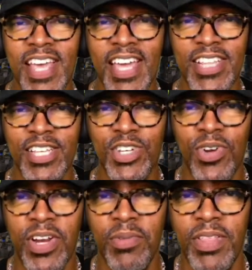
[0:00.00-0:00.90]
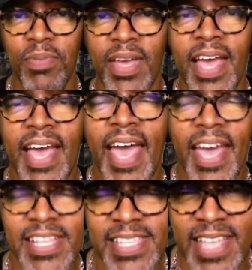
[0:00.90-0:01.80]
taking the journey with me
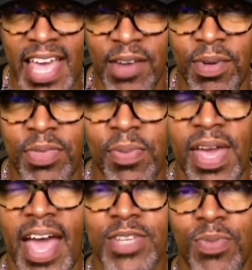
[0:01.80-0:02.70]
and staying with me as